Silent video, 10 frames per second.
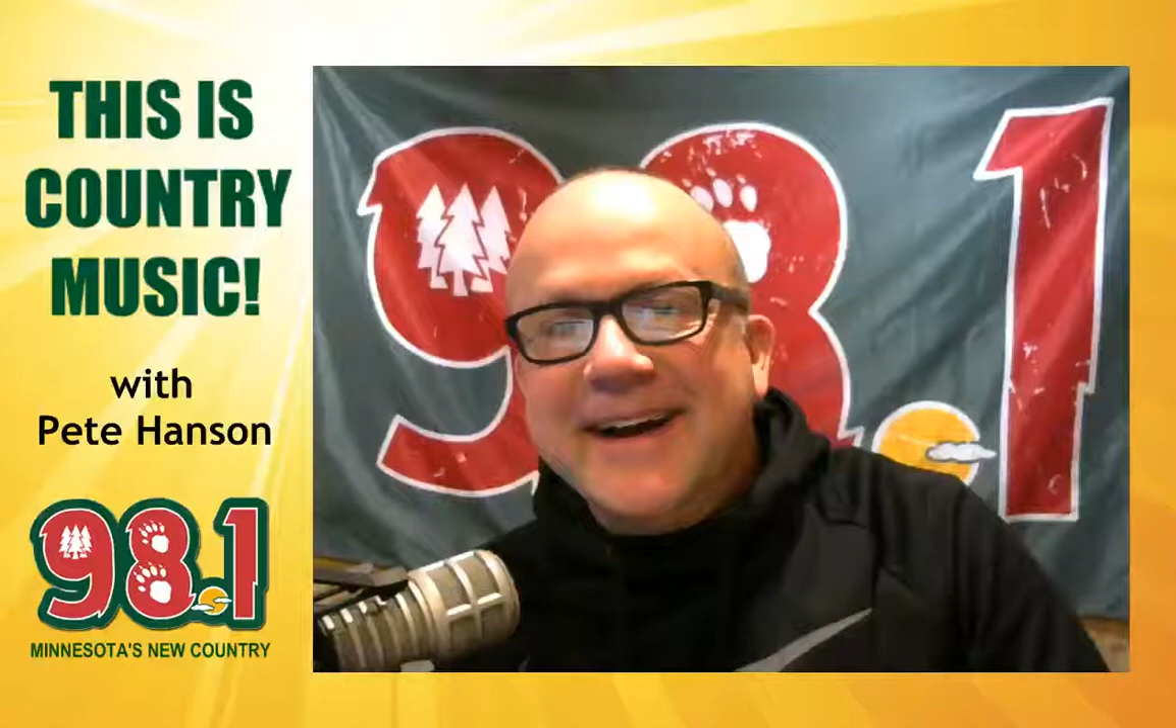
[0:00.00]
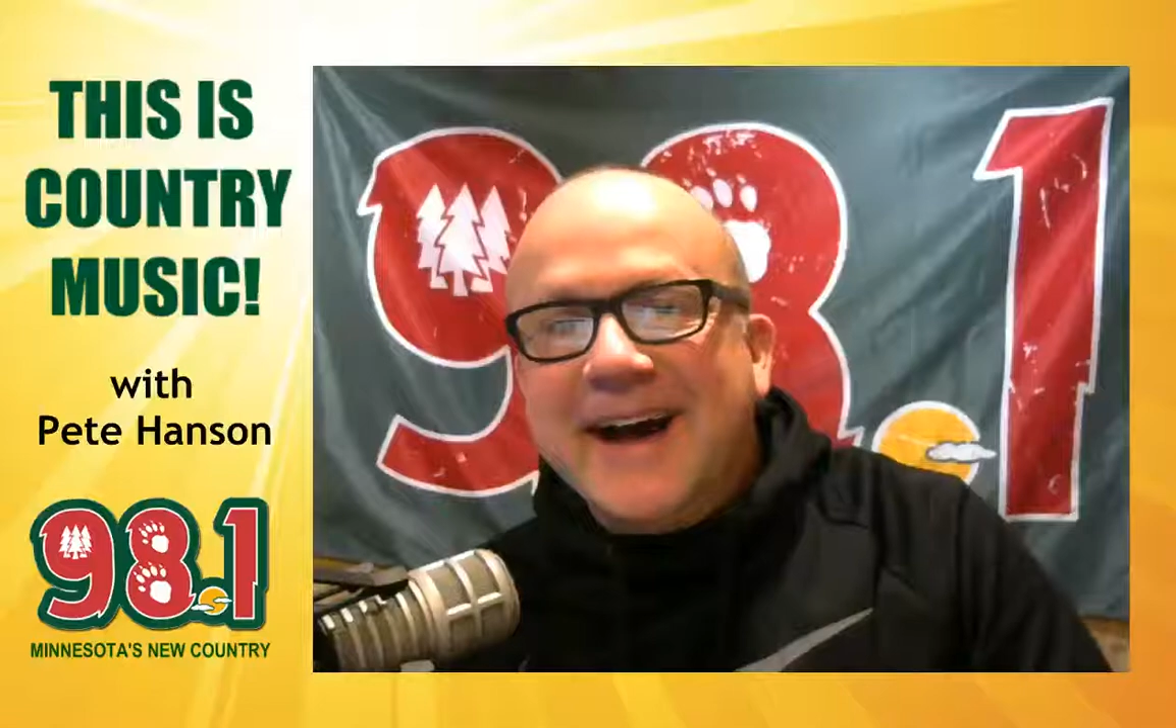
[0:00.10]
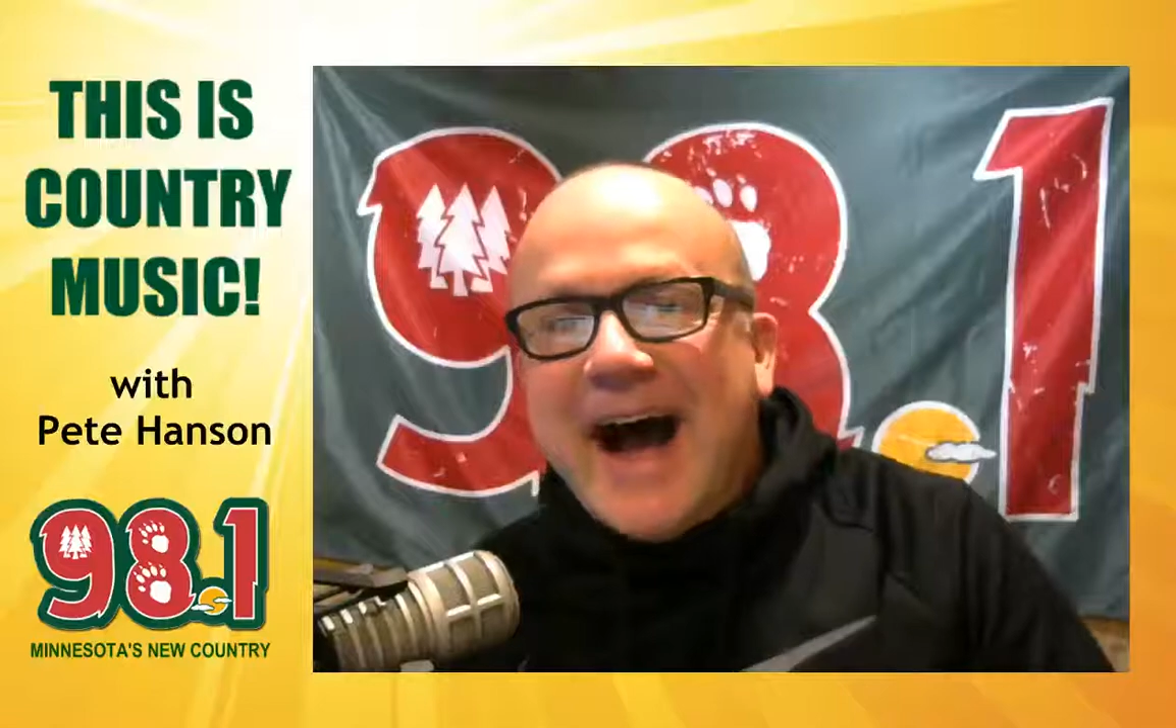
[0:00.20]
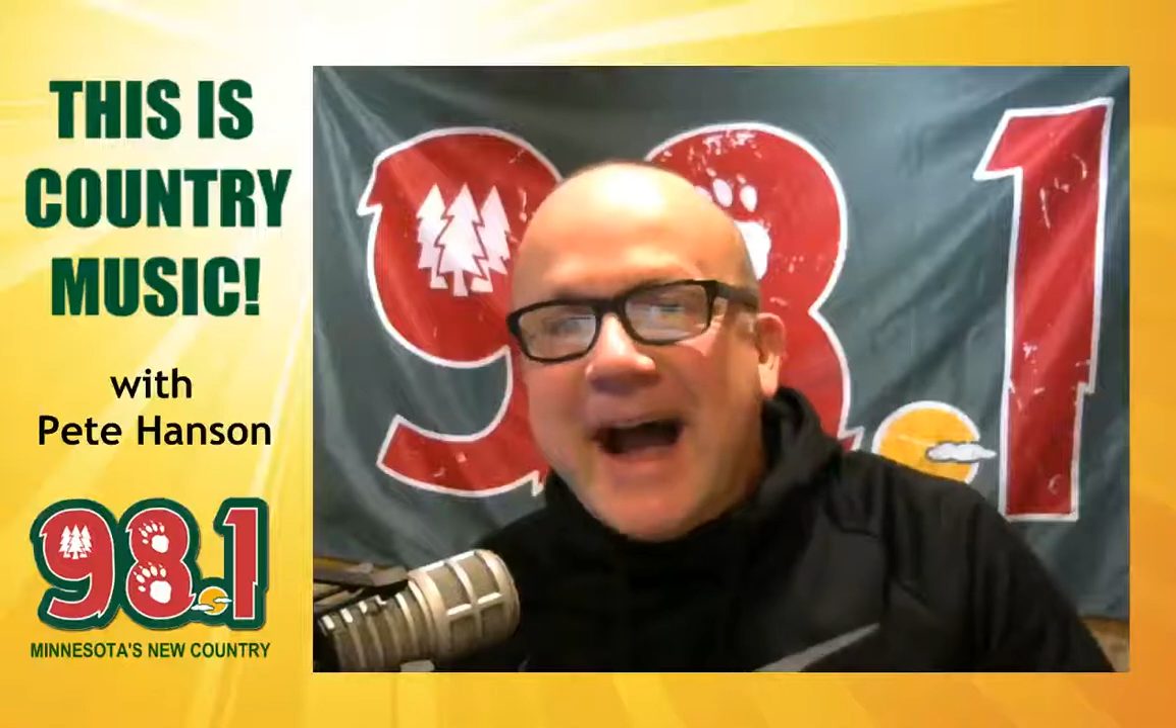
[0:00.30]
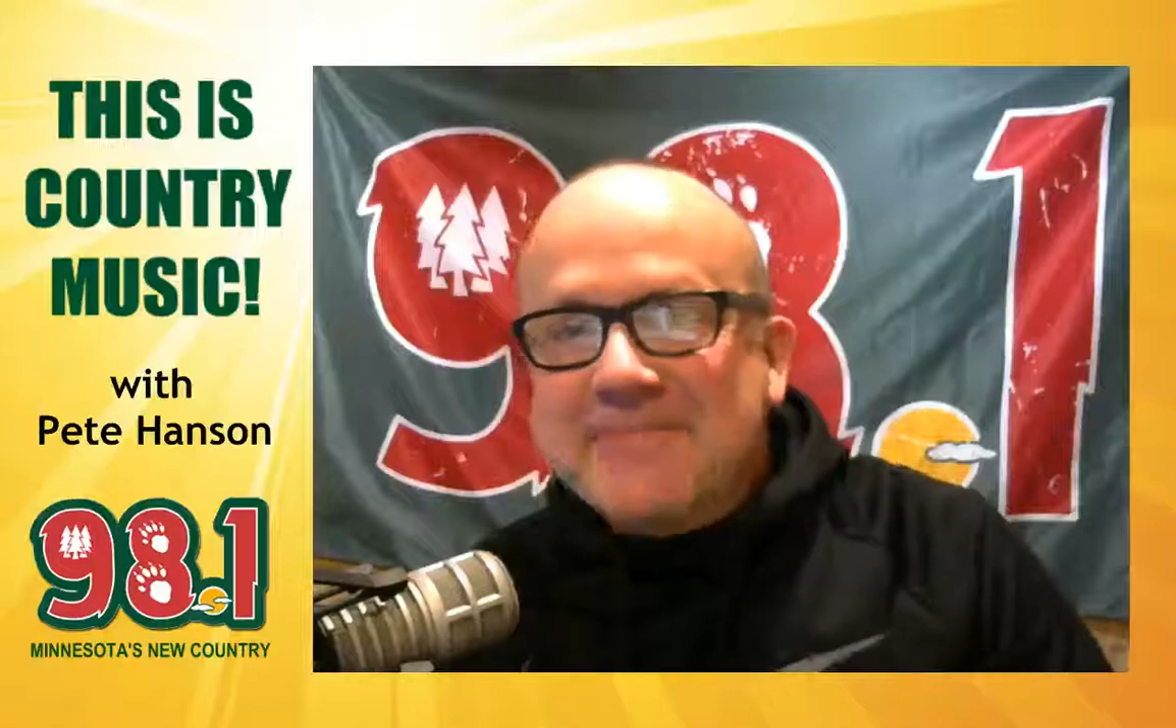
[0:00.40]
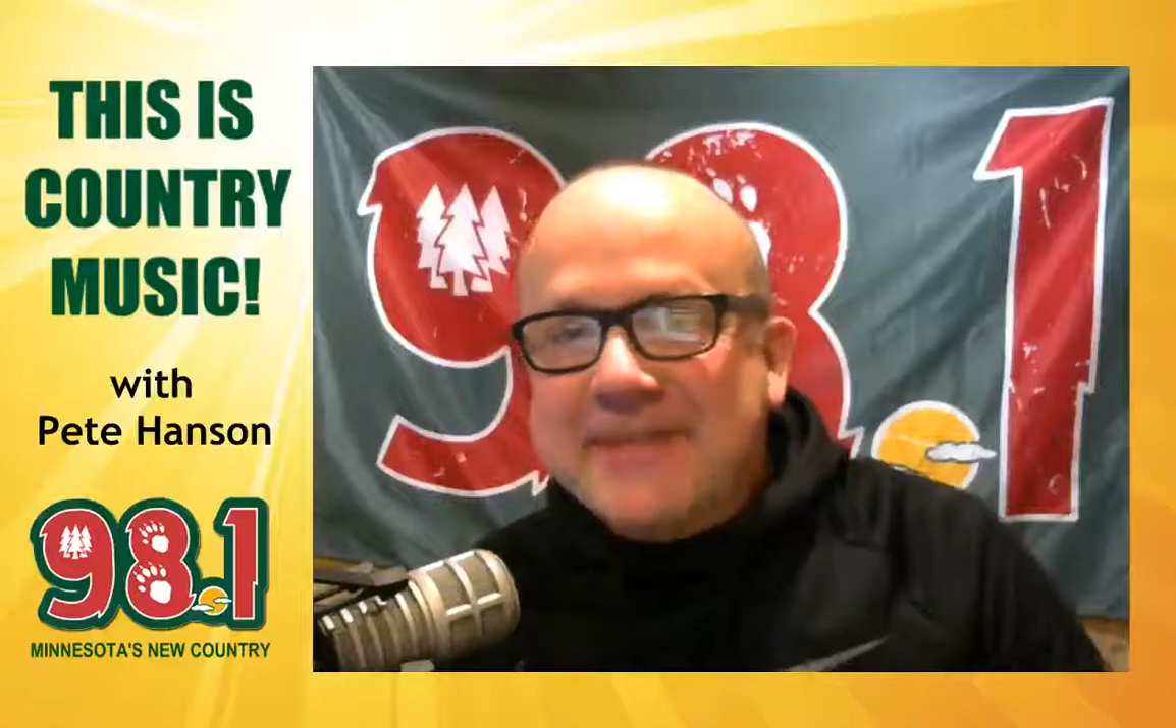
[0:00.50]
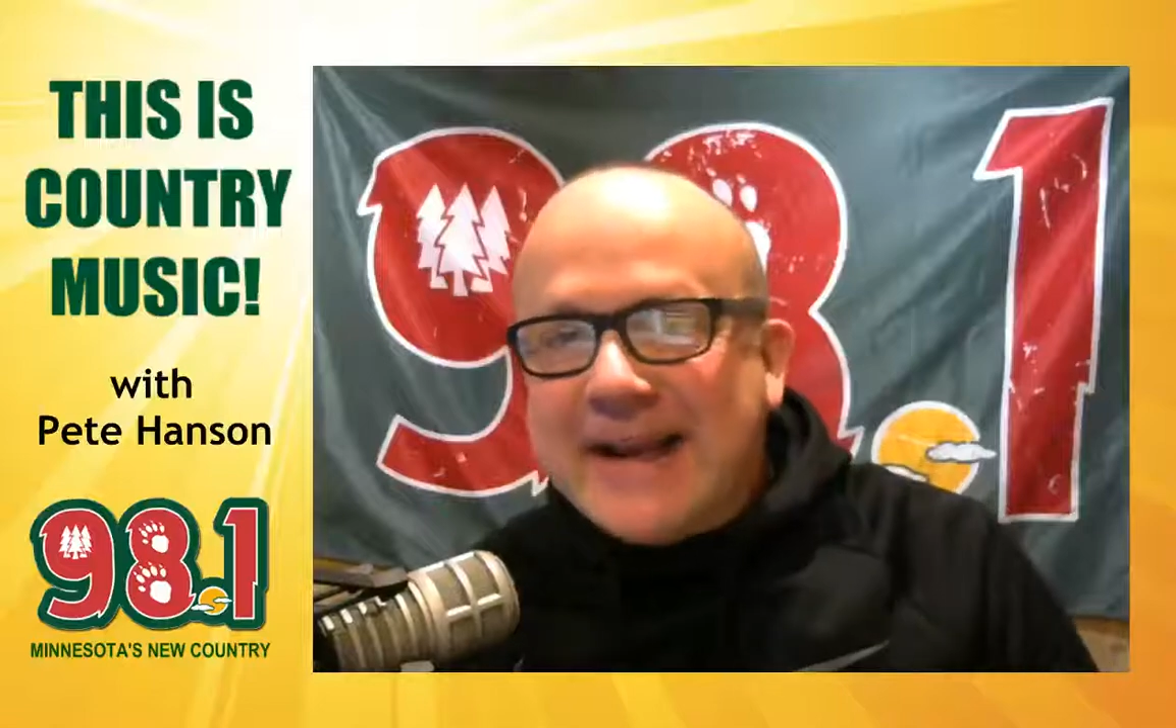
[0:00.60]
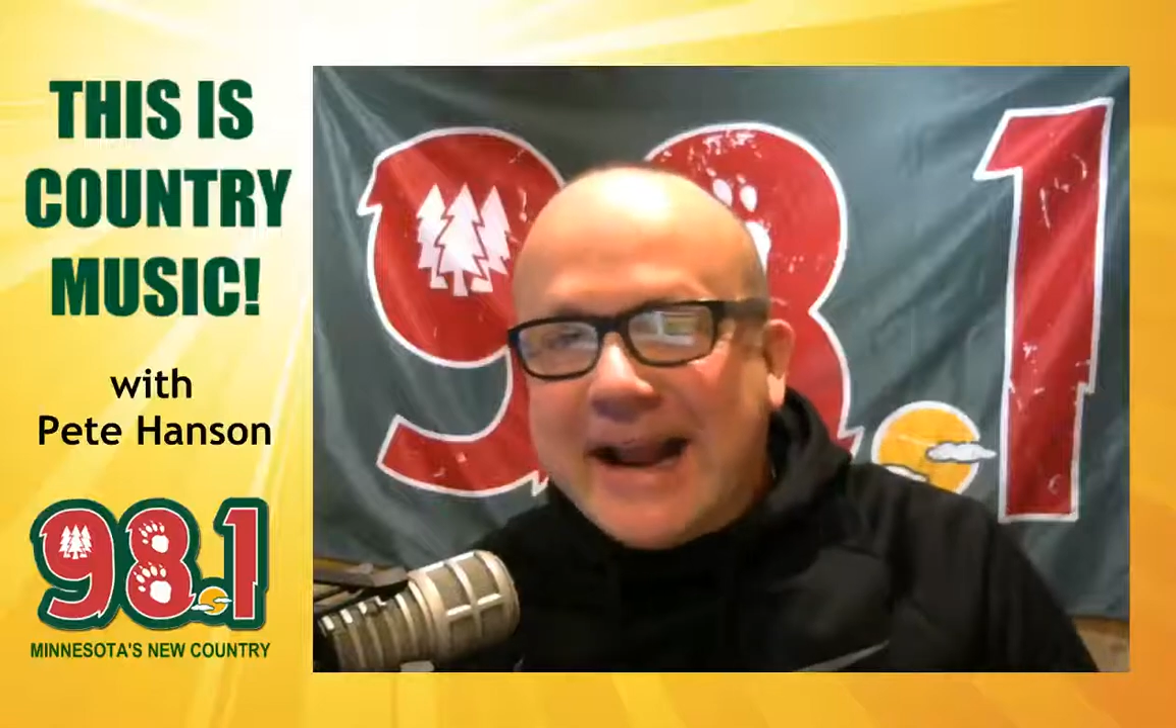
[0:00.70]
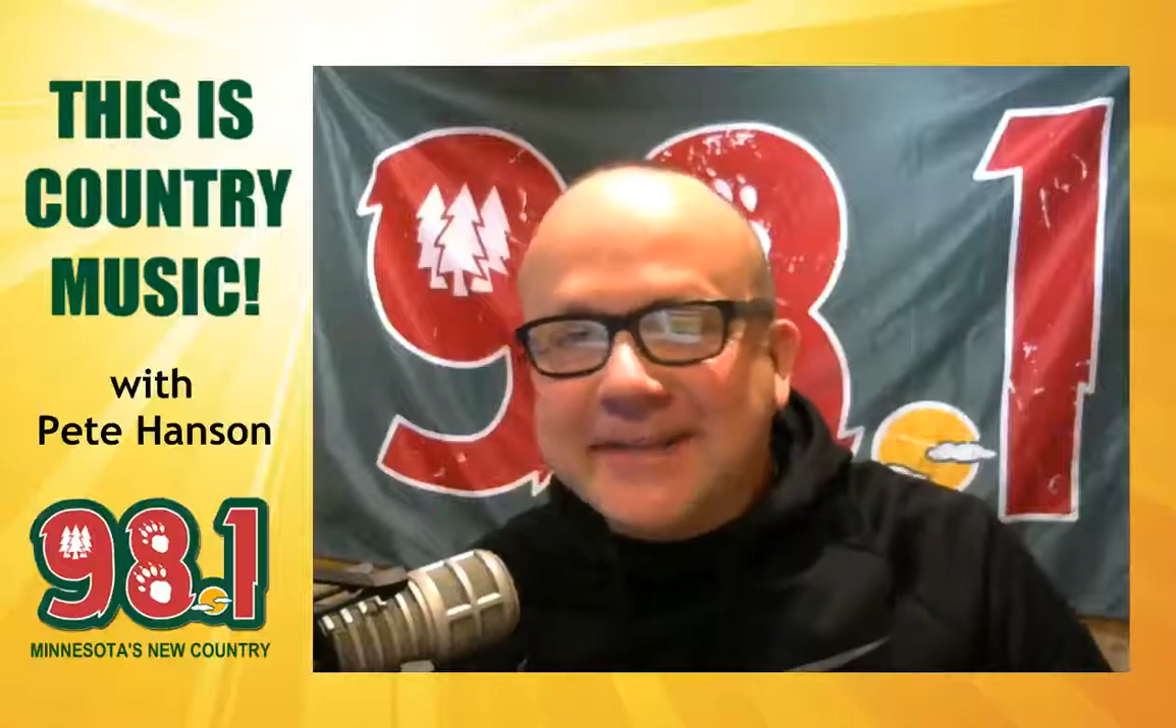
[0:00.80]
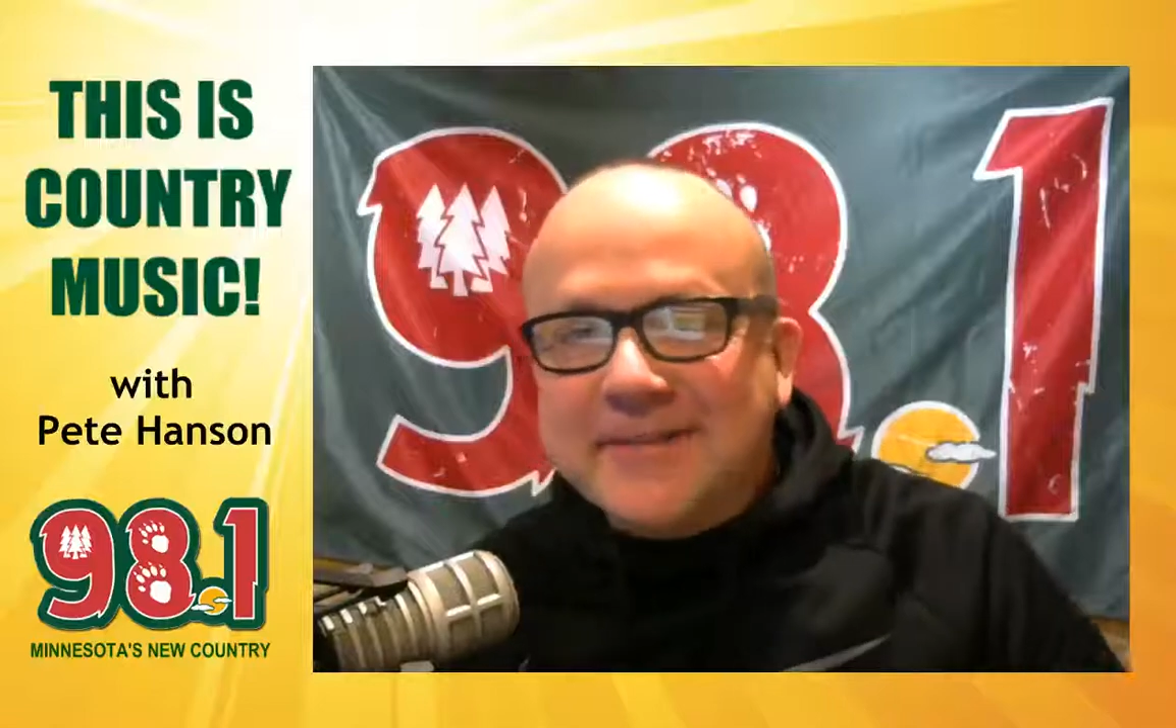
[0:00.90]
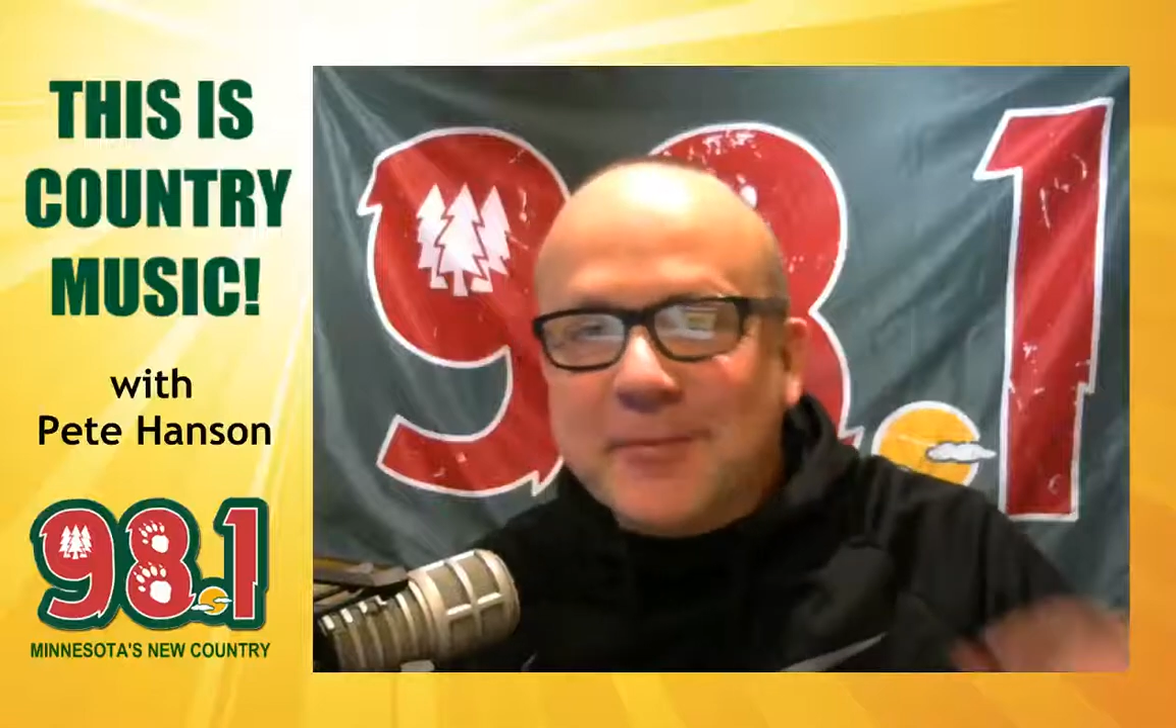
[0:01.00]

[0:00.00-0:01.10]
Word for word: Hi, Pete Hansen